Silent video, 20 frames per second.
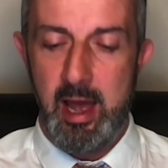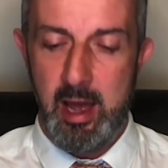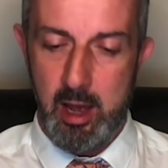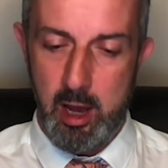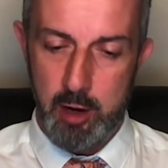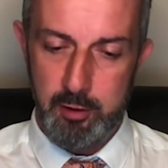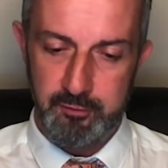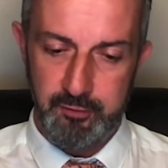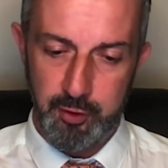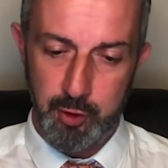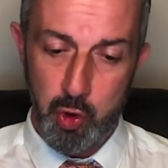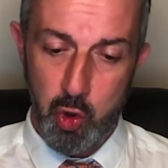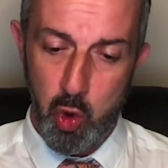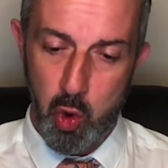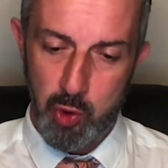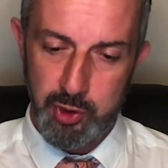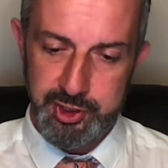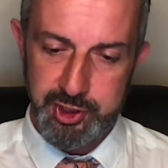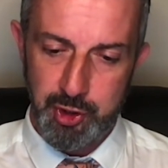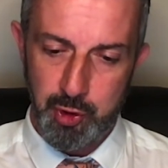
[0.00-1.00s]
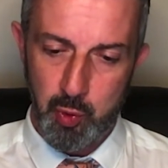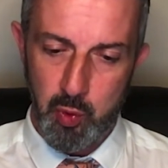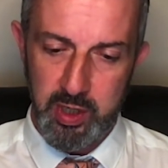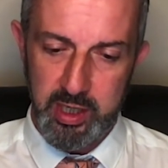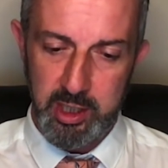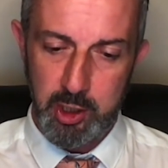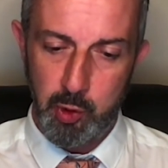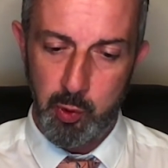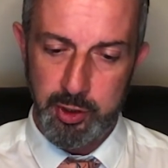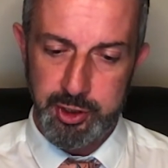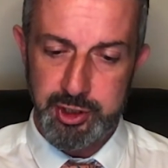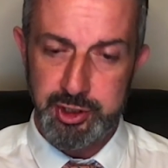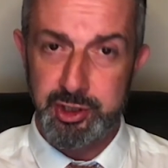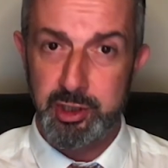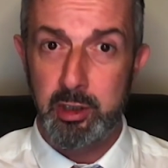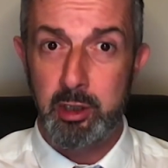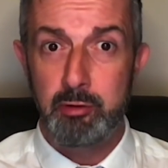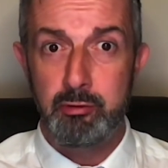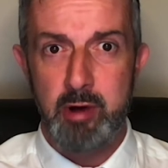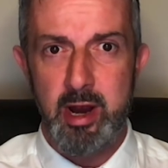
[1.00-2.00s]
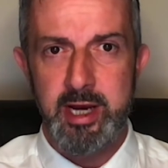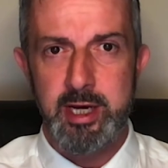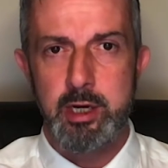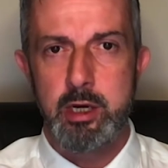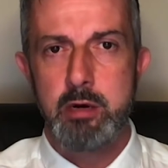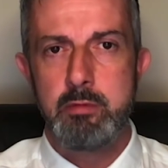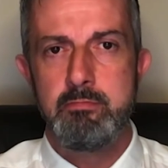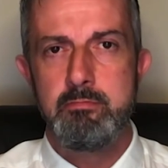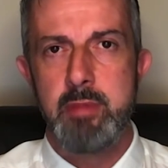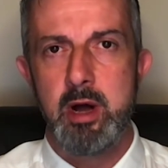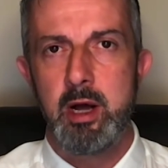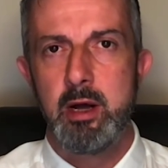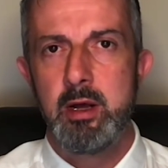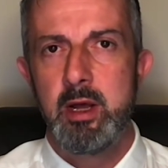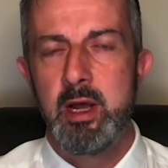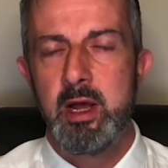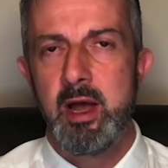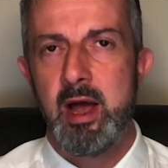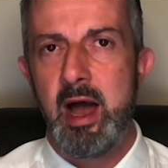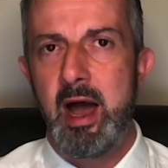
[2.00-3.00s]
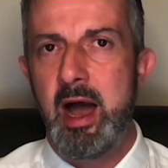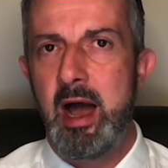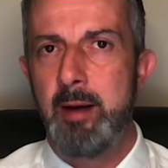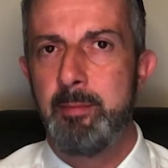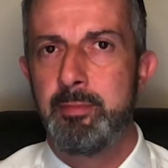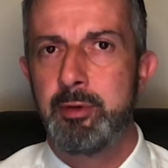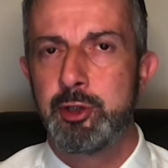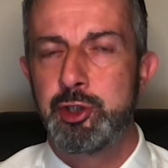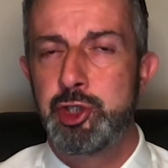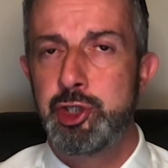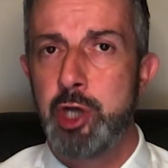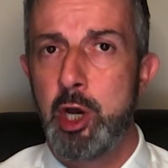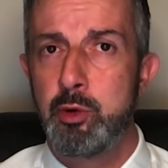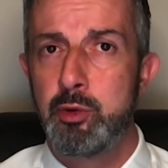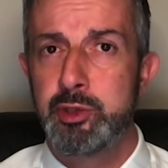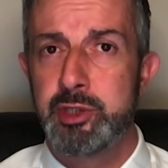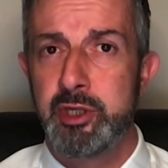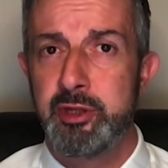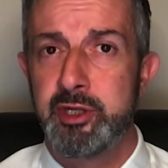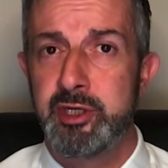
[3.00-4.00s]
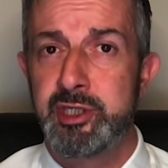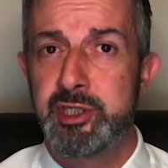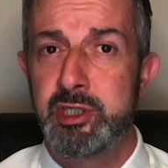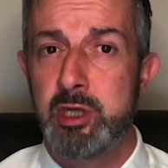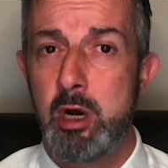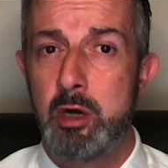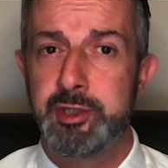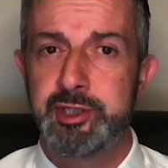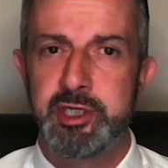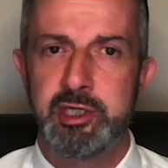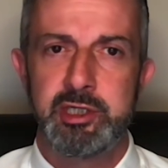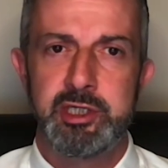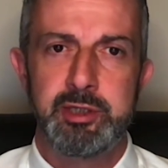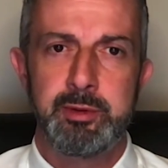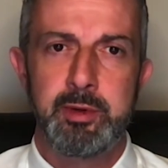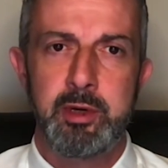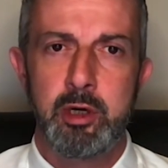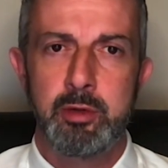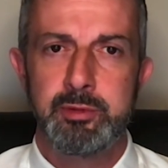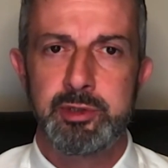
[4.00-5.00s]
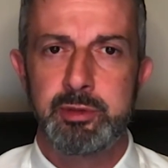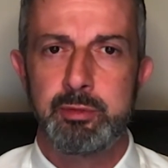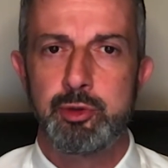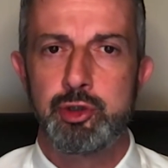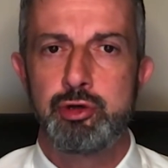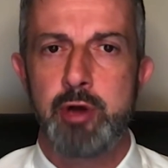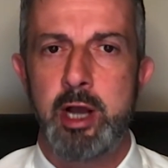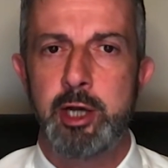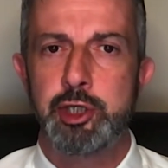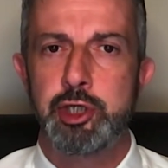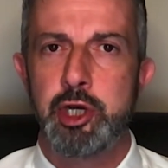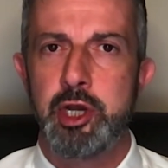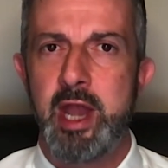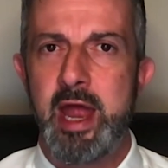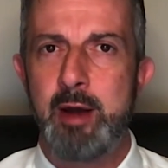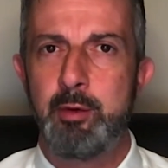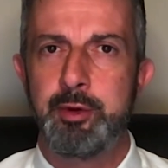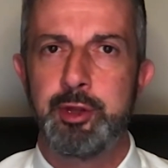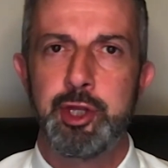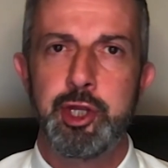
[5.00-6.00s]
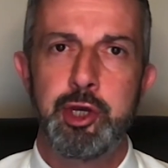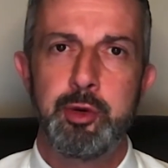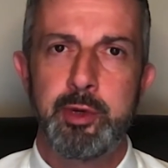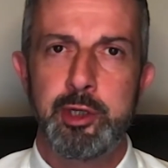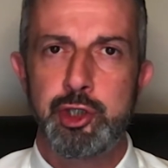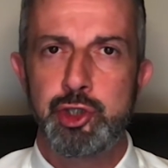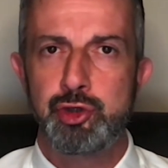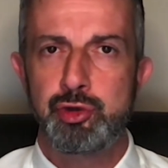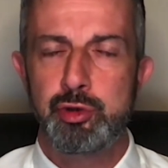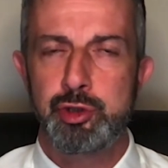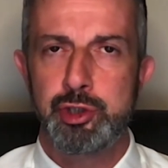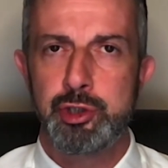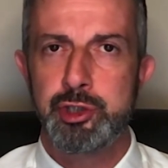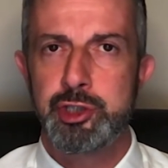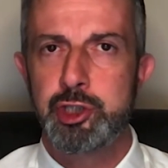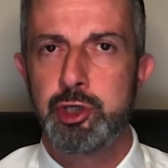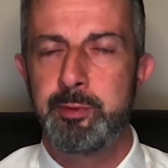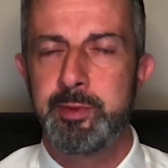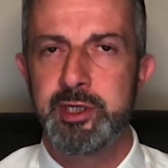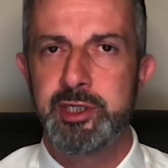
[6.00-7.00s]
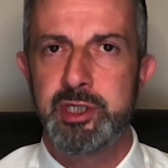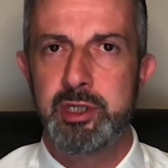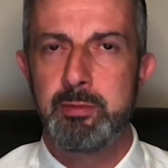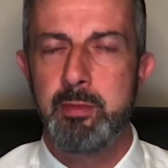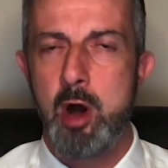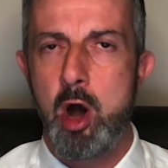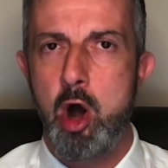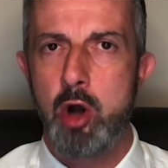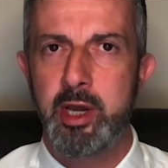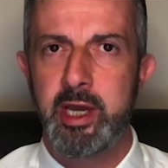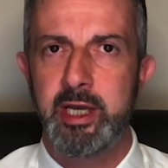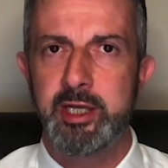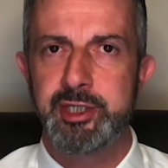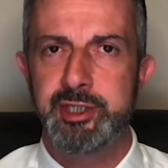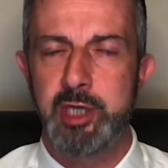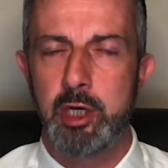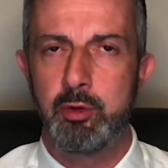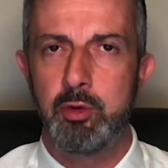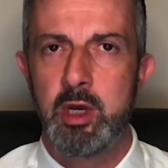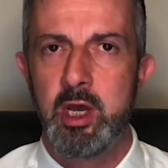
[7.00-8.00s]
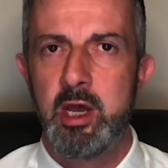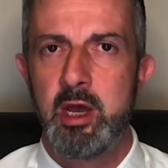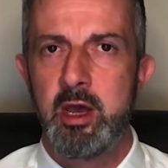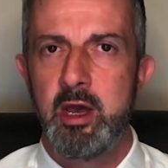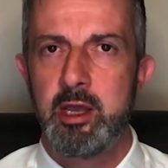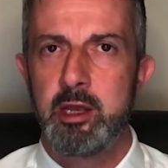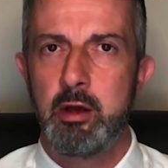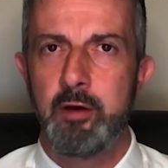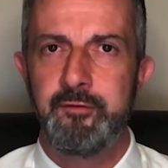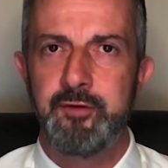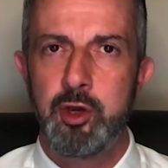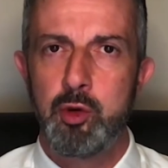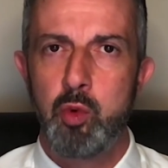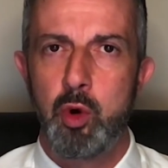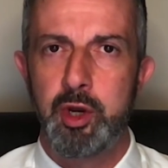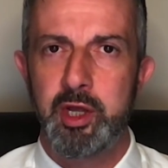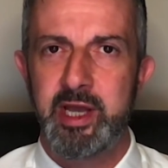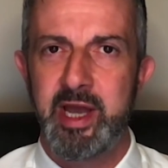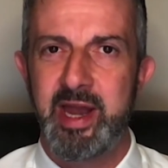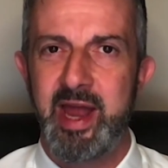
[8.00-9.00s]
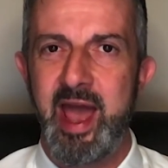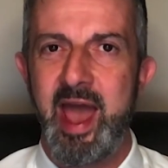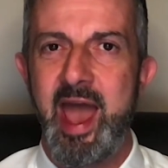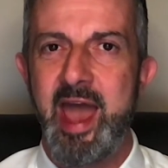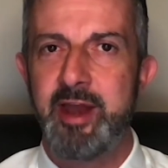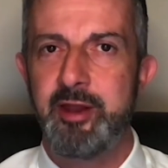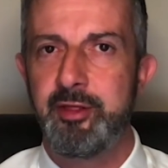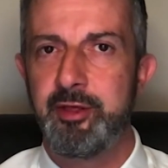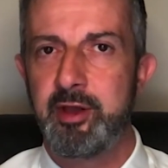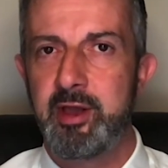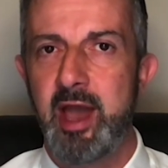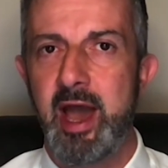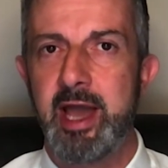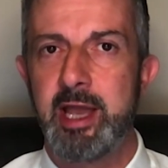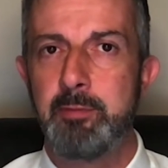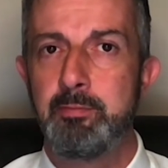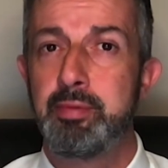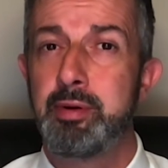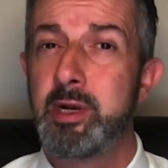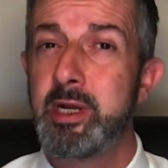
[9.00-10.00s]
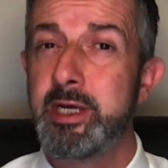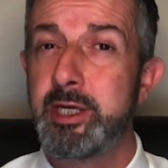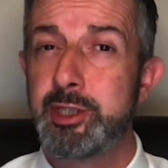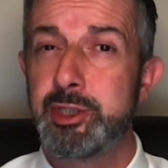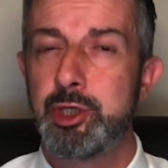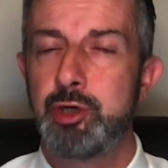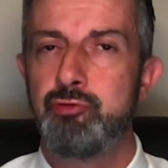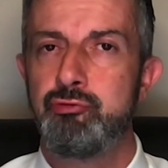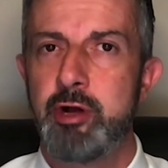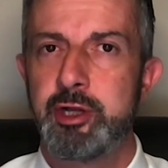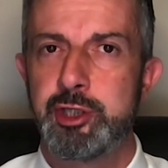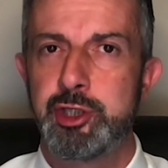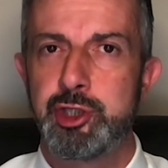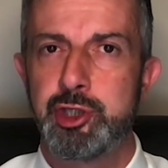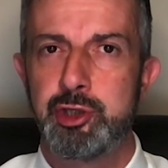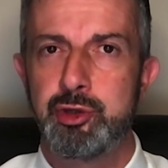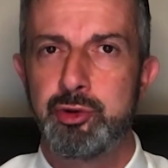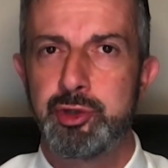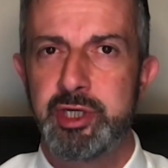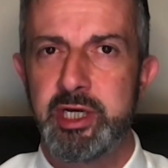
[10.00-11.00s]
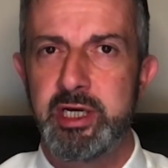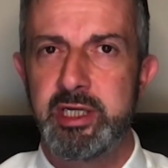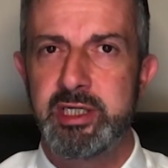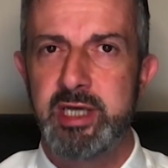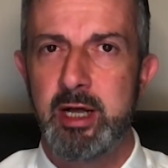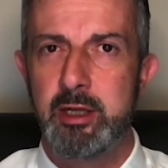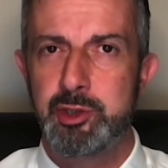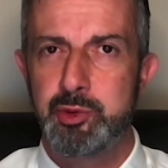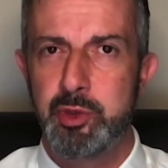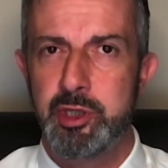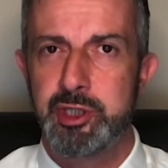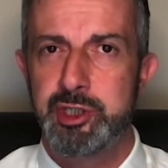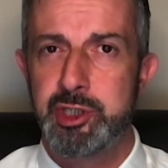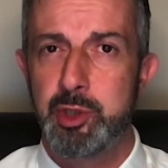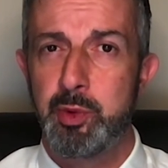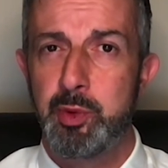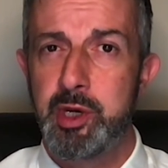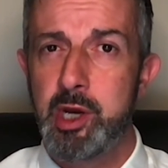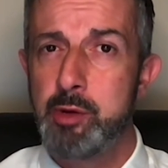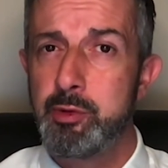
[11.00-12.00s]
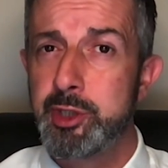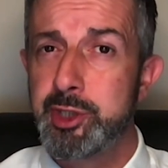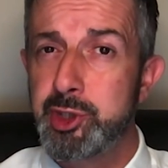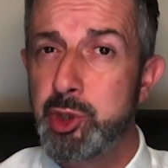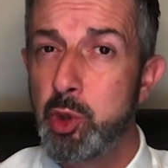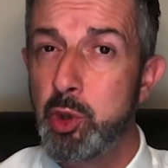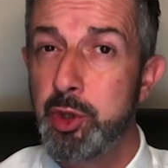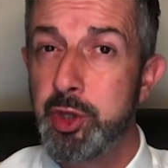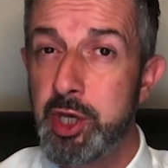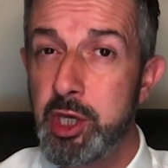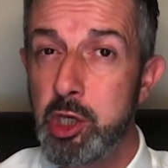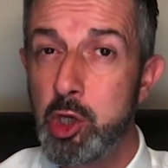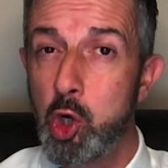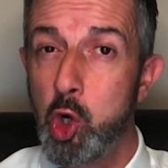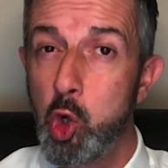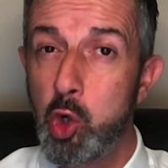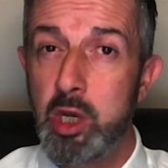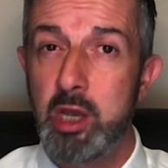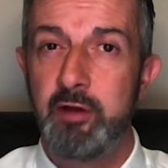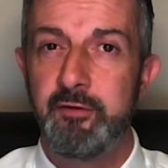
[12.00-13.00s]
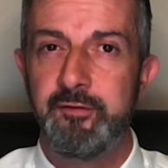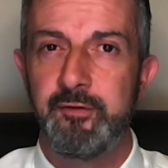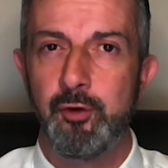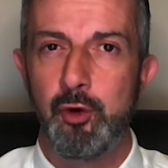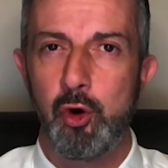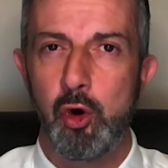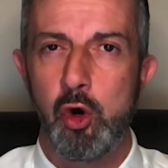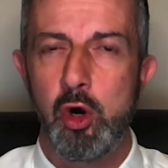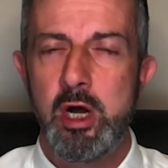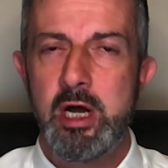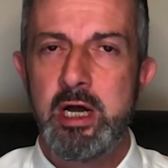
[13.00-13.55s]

over the course of the week, which is a great number, but shows that there's starting to become some traction now with new instructions coming to the market. So you know, if you want to get ahead of the game, please do register your details with us so we know the sort of thing you're looking for.